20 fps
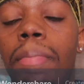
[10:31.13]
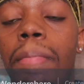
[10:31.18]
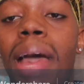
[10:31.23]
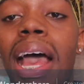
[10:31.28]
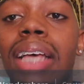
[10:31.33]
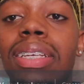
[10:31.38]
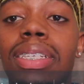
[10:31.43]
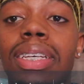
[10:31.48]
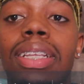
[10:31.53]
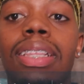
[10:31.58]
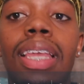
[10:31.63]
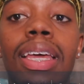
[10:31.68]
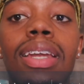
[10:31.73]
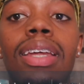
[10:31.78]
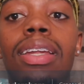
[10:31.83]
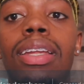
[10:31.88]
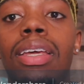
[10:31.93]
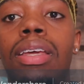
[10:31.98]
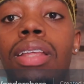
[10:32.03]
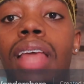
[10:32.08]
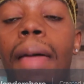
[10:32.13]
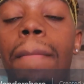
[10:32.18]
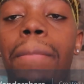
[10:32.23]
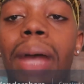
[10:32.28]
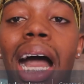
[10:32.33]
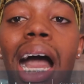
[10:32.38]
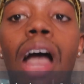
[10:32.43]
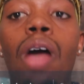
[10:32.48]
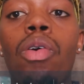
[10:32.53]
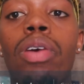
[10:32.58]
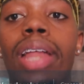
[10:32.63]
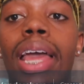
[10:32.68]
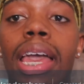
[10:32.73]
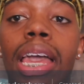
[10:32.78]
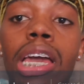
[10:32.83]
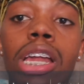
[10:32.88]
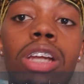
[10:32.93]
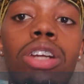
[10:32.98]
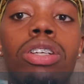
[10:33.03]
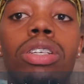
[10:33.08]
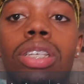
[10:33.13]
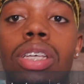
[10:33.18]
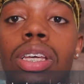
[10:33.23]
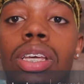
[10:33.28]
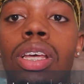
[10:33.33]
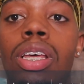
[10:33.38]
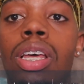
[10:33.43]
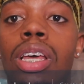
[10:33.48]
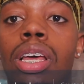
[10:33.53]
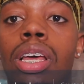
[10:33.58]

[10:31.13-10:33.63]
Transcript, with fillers: masculinity that power that energy